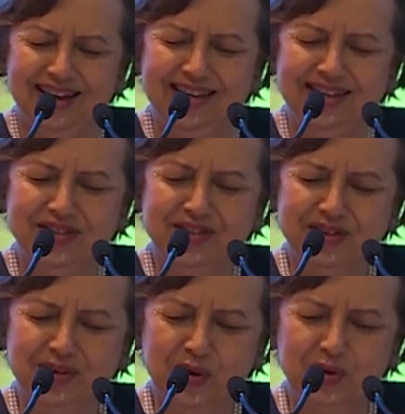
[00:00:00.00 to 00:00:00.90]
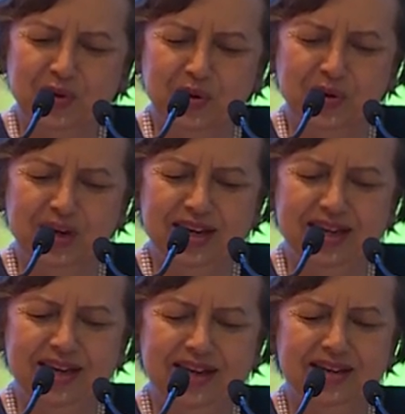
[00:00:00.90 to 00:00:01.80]
It is not
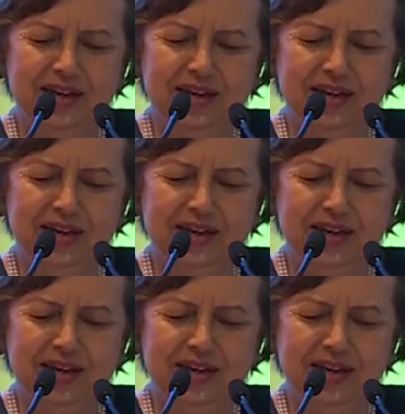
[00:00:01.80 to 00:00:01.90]
only